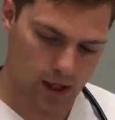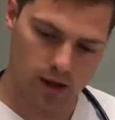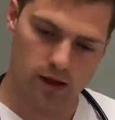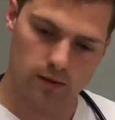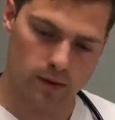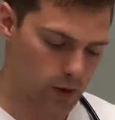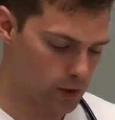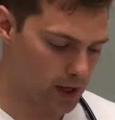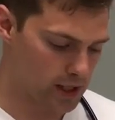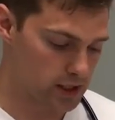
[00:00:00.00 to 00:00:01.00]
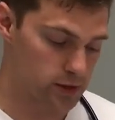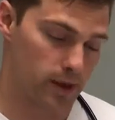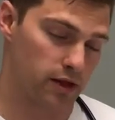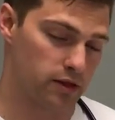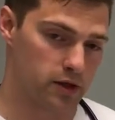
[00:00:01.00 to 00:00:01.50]
um, I'm going to go ahead and do
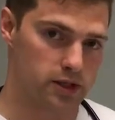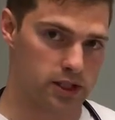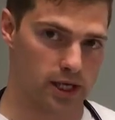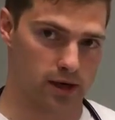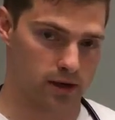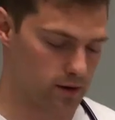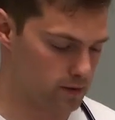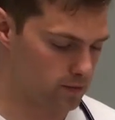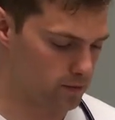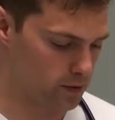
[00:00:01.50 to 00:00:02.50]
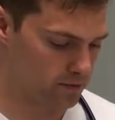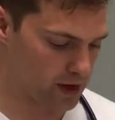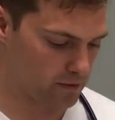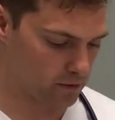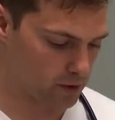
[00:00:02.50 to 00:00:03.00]
my third check for the
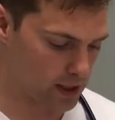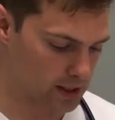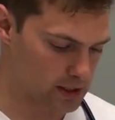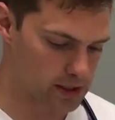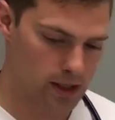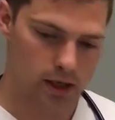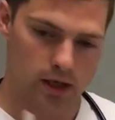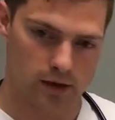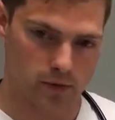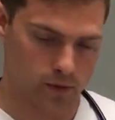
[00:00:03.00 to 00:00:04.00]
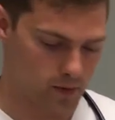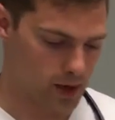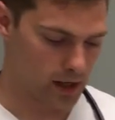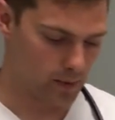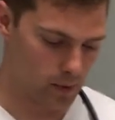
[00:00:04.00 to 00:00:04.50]
five rights. If you wouldn't
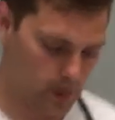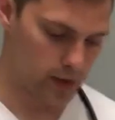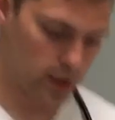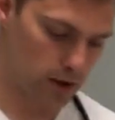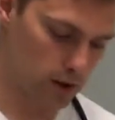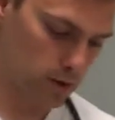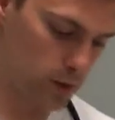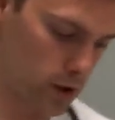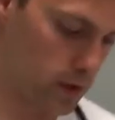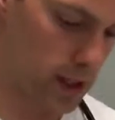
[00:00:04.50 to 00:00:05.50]
mind coming around here, I'm going to go